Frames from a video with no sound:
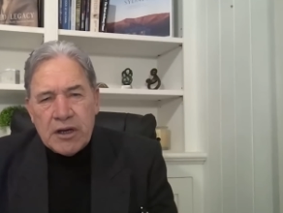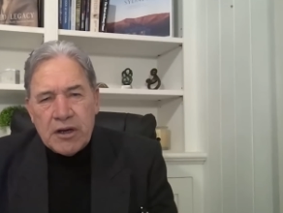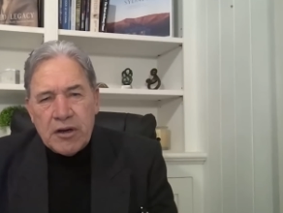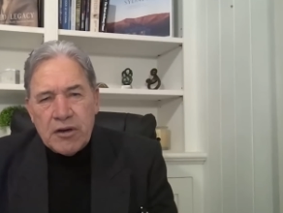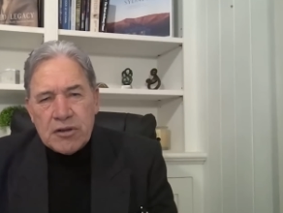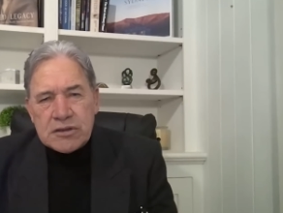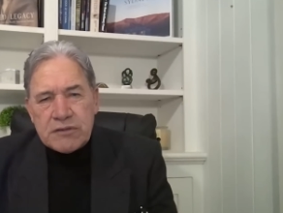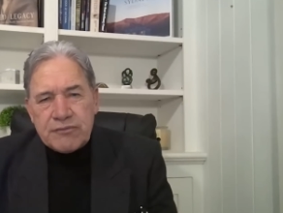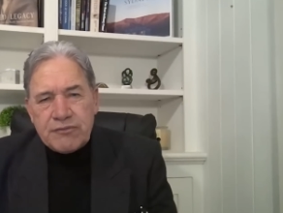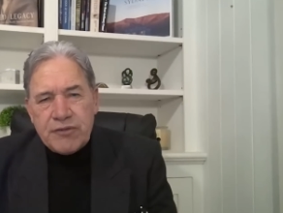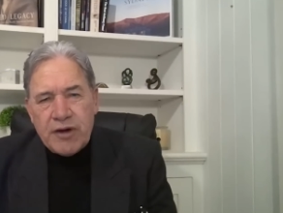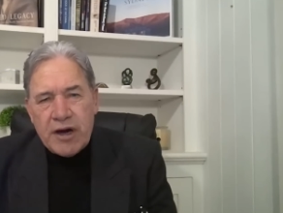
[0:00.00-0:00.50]

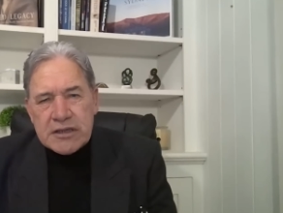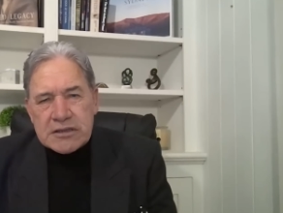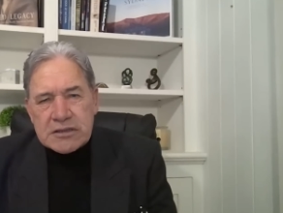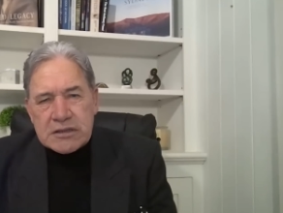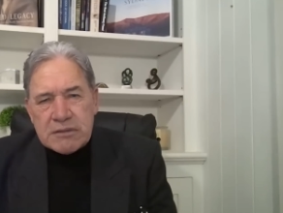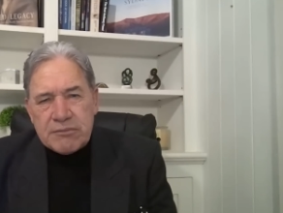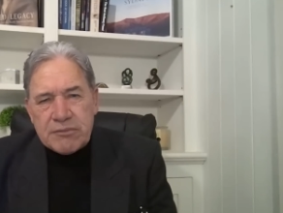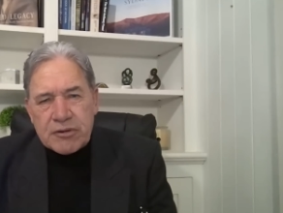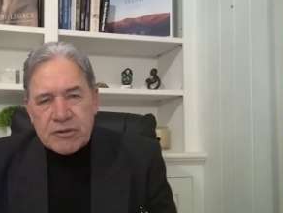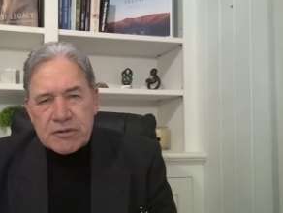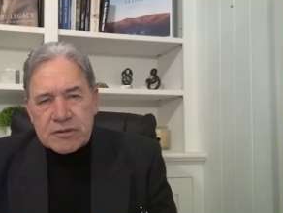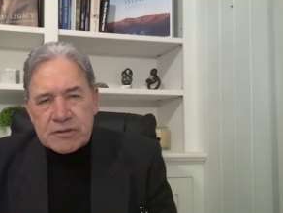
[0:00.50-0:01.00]
Who's
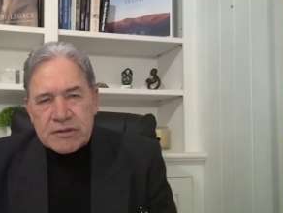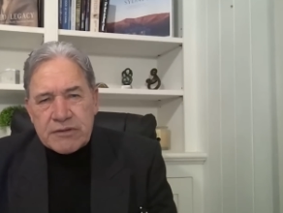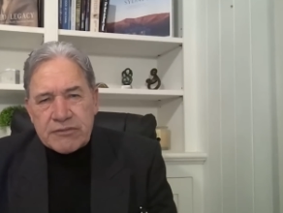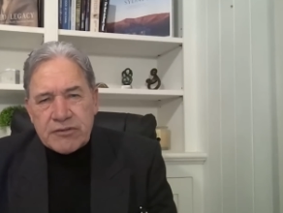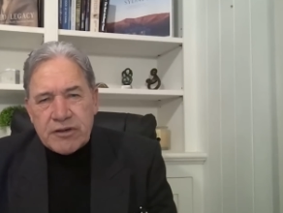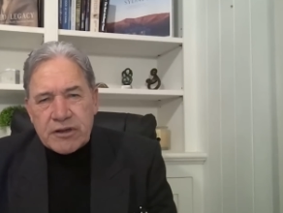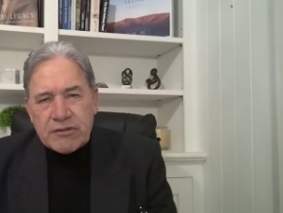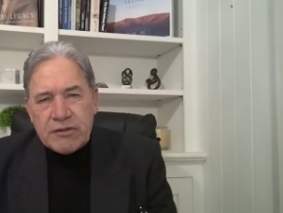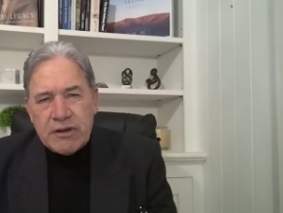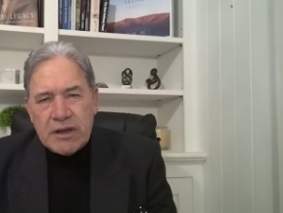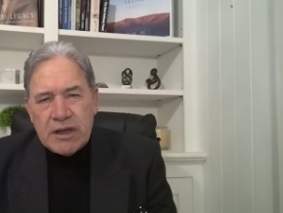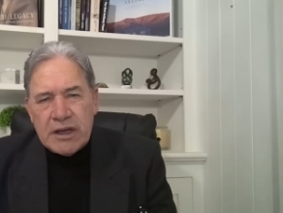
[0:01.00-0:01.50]
advising them? Because they've
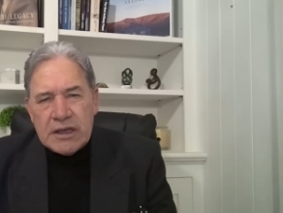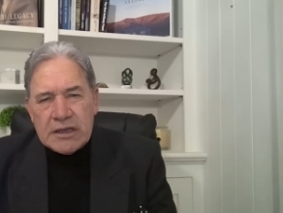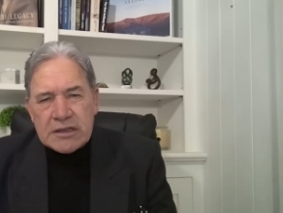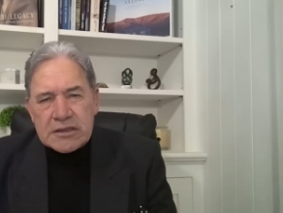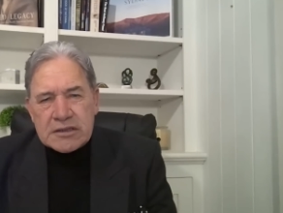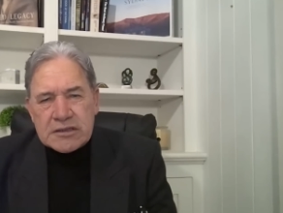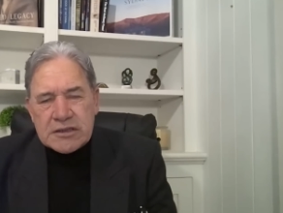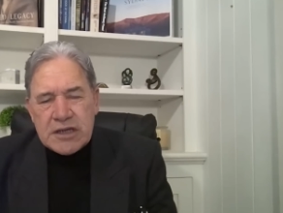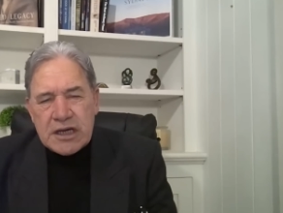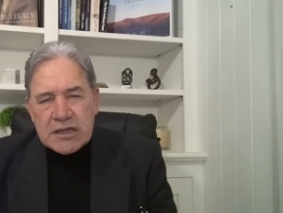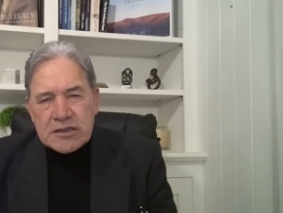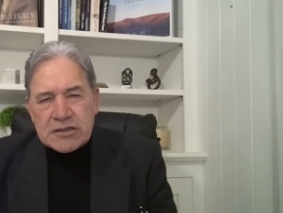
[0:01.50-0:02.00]
got
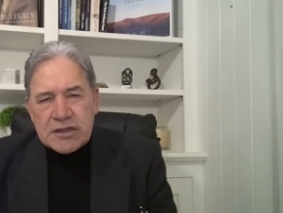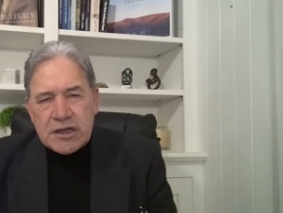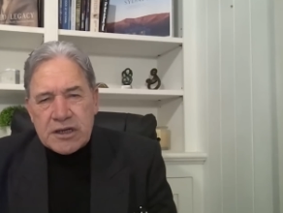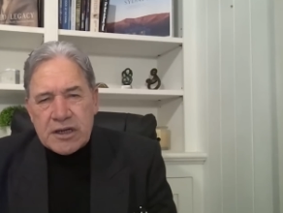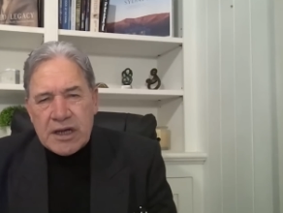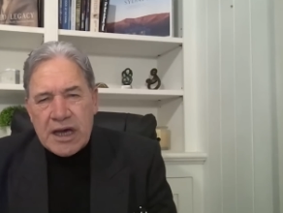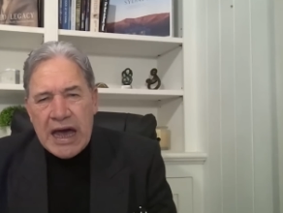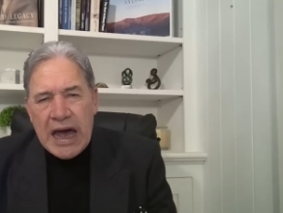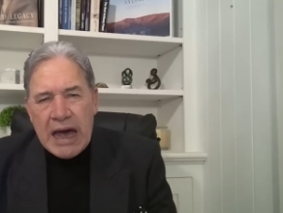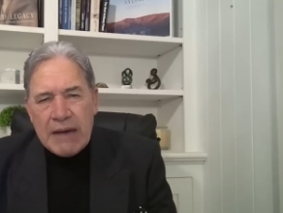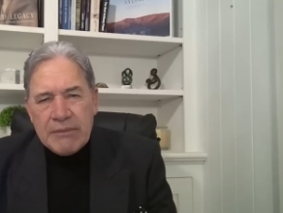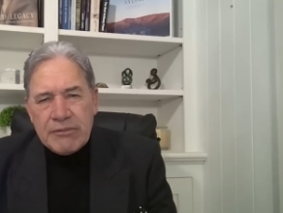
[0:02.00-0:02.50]
such
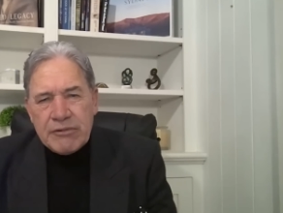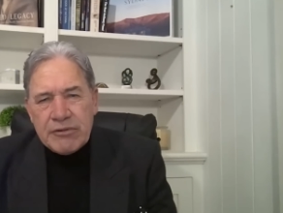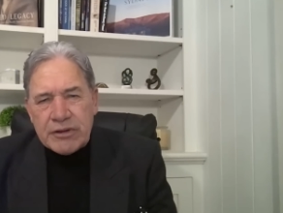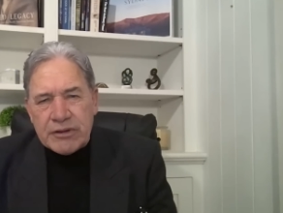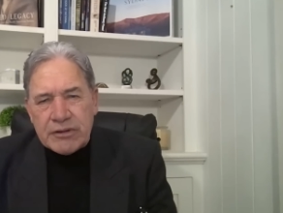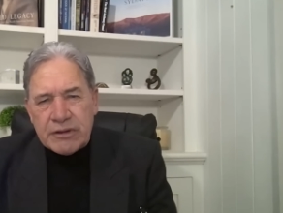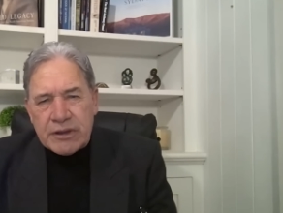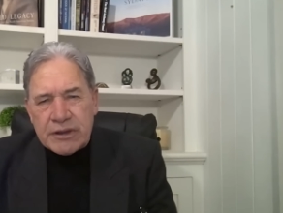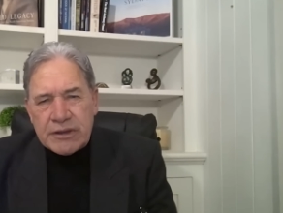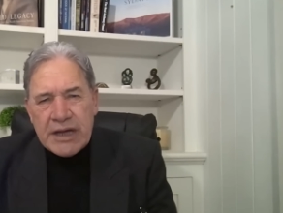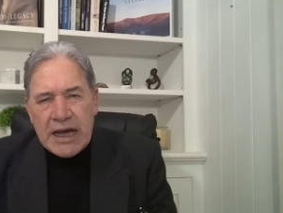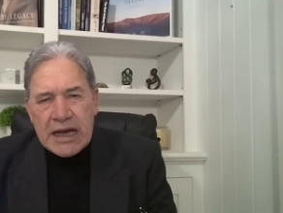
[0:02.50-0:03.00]
an
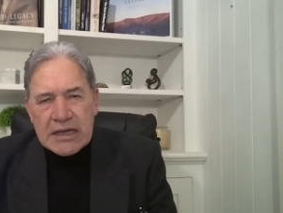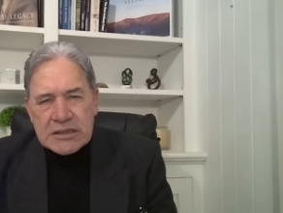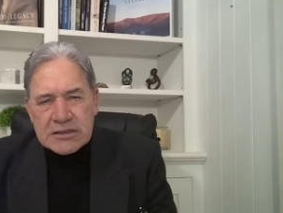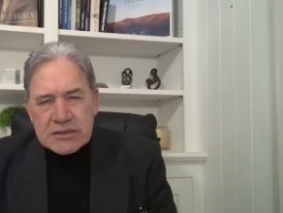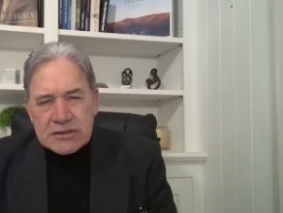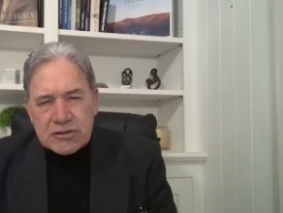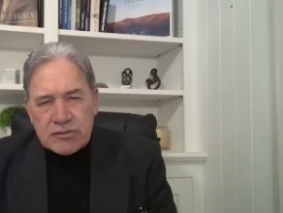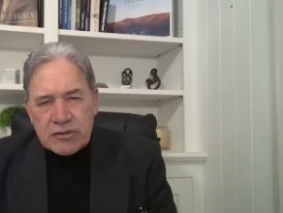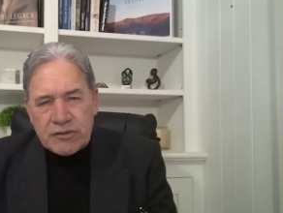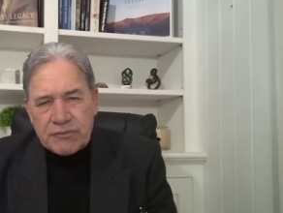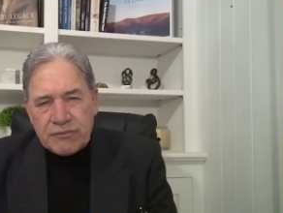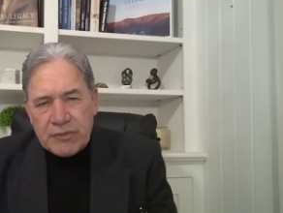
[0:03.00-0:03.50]
armory, an
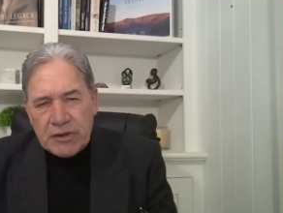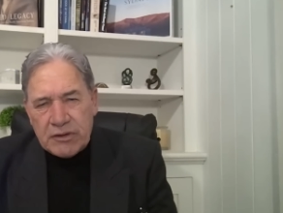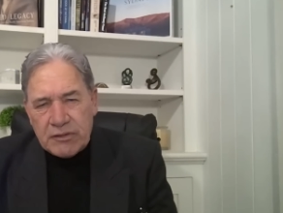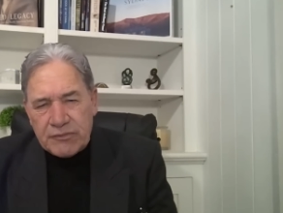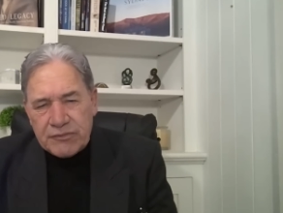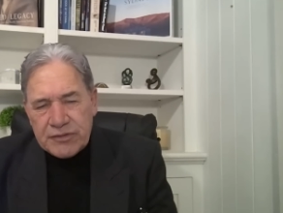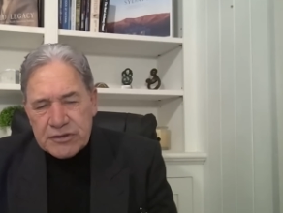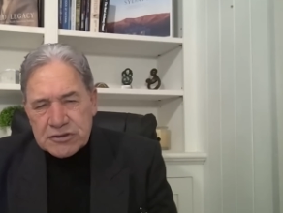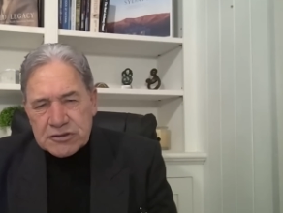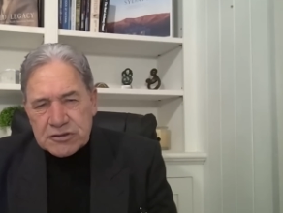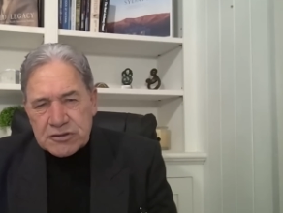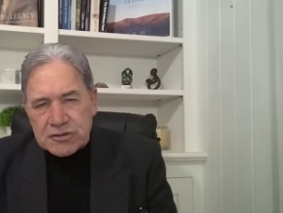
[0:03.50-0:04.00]
arsenal of, of